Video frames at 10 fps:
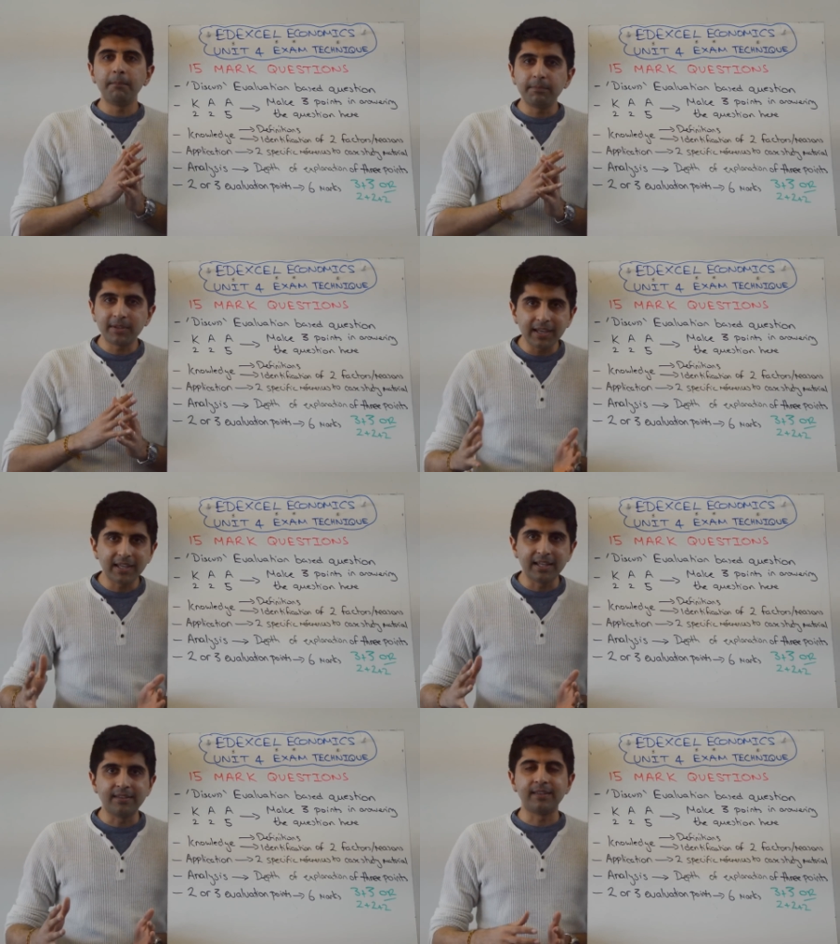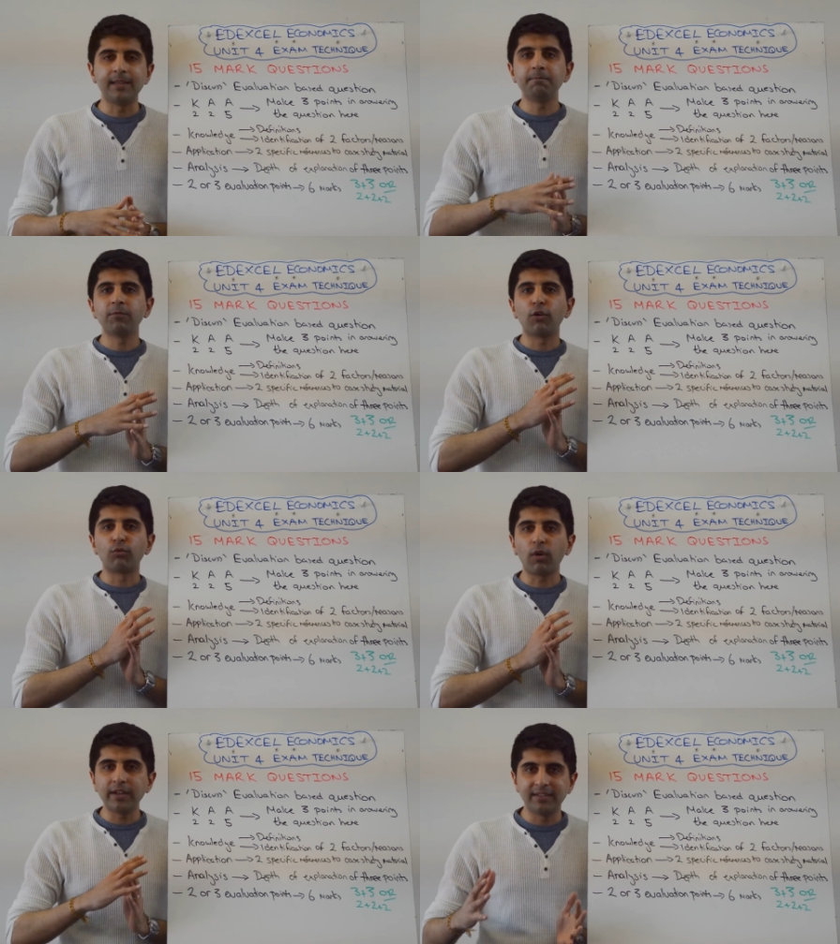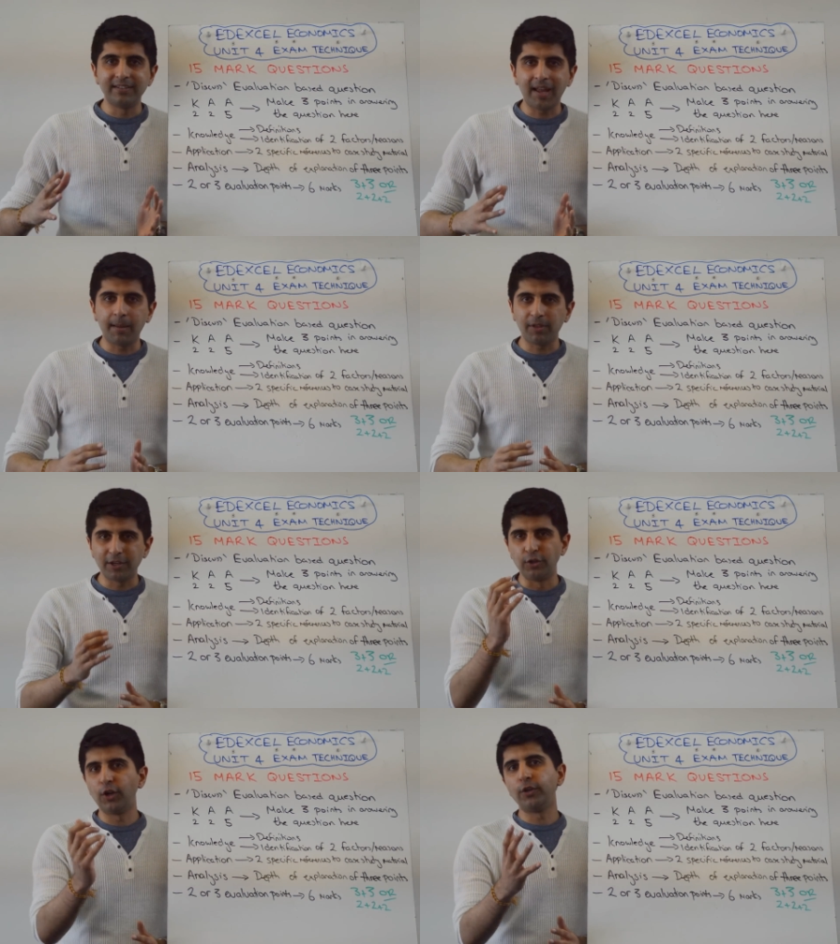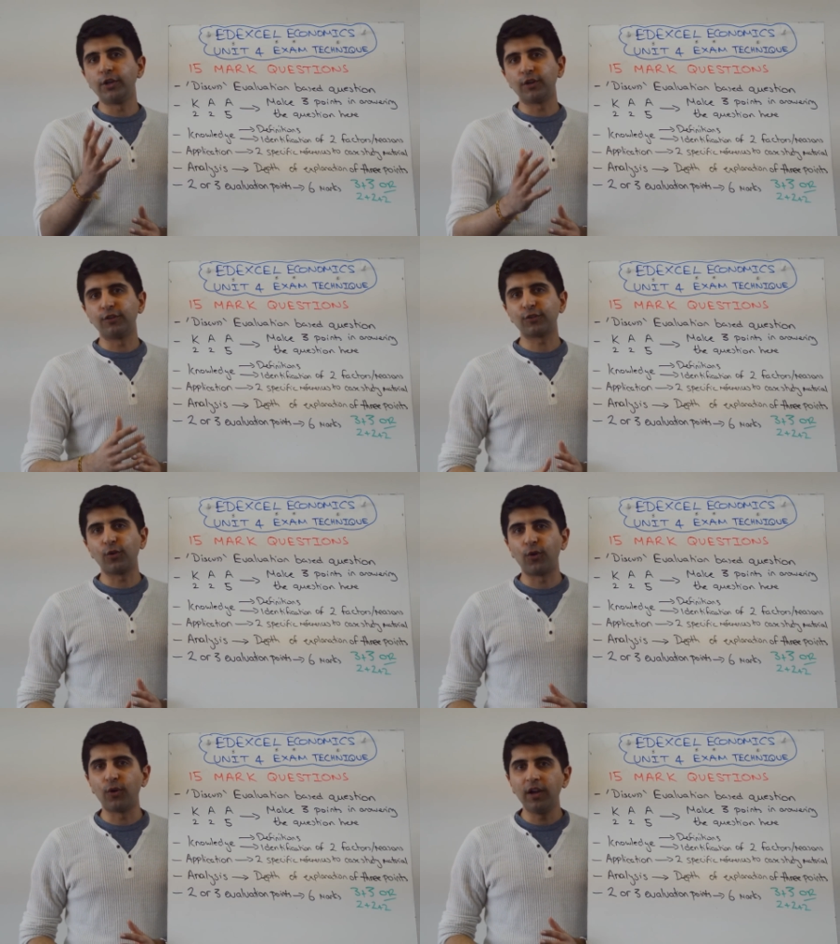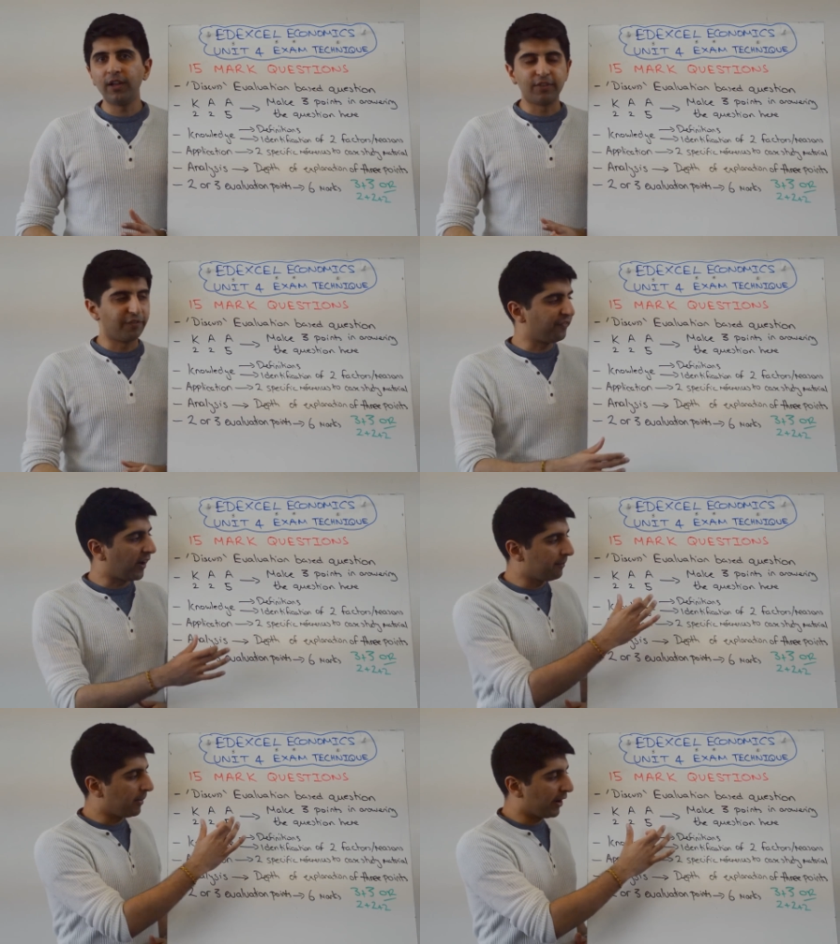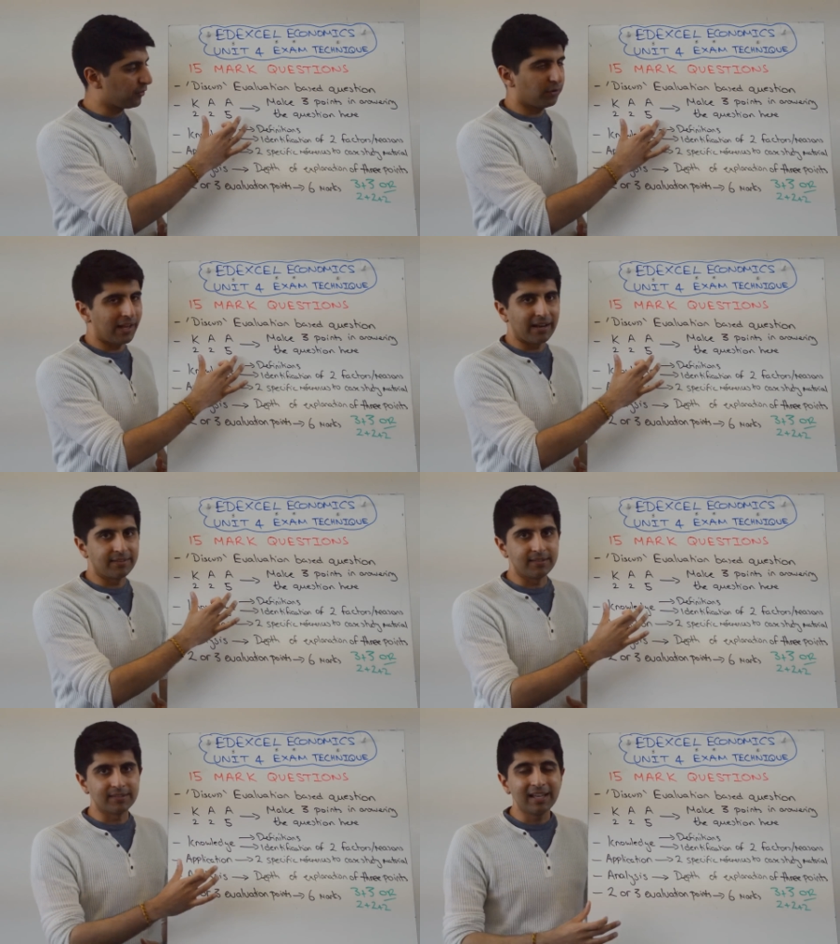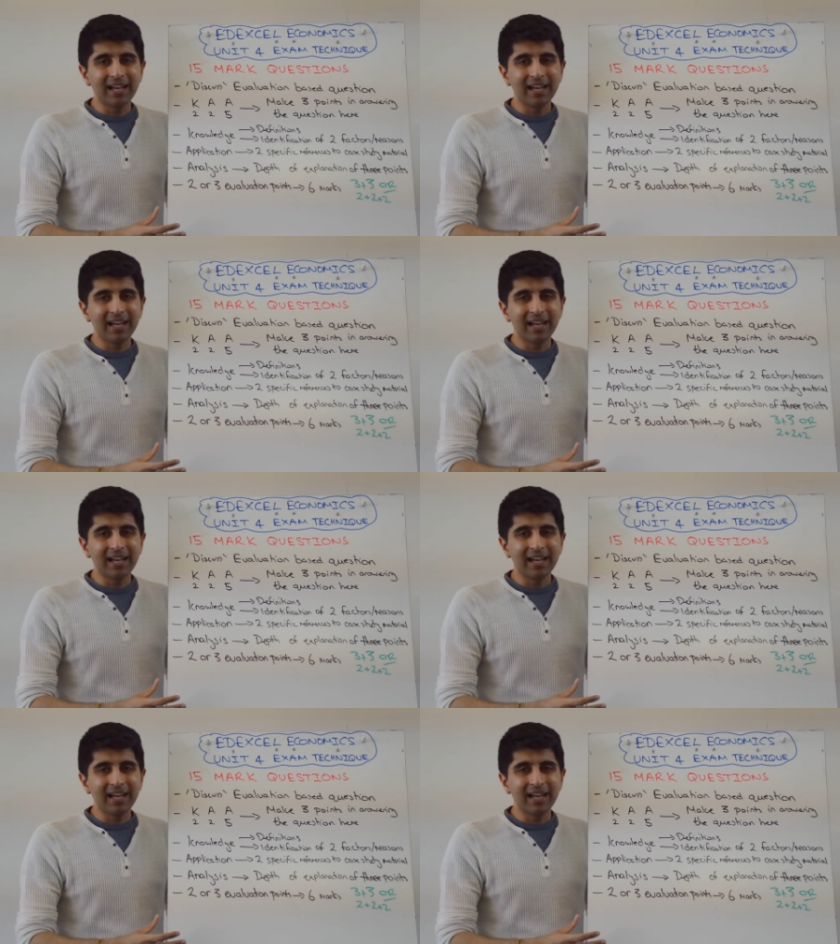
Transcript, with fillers: take it easy, write in depth, and you know you're going to score the five marks for analysis.